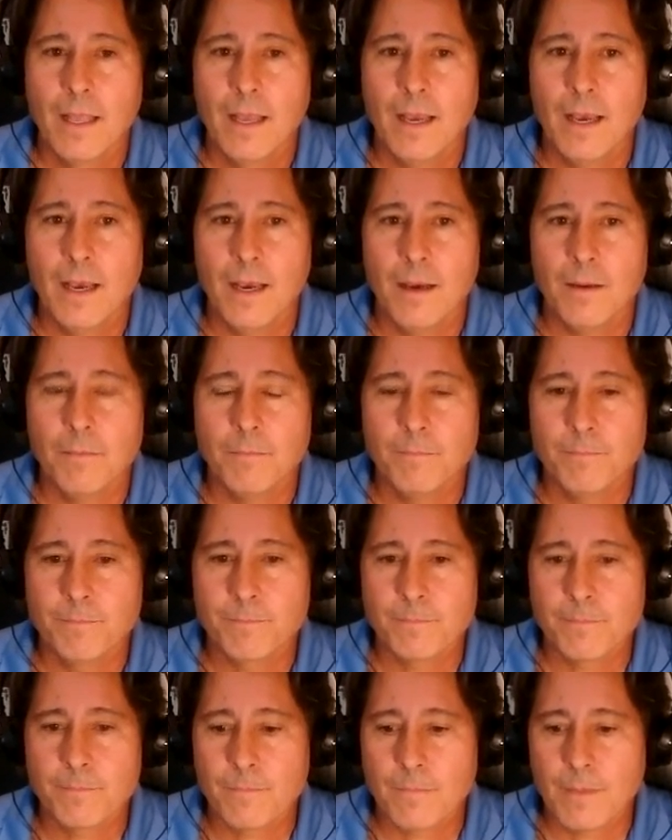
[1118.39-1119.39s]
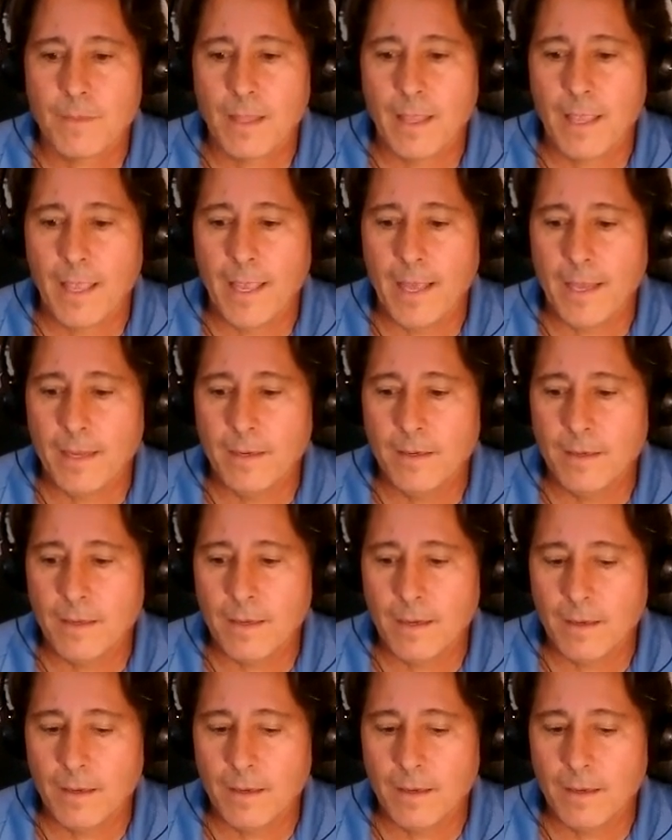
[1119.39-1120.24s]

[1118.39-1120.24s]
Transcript: and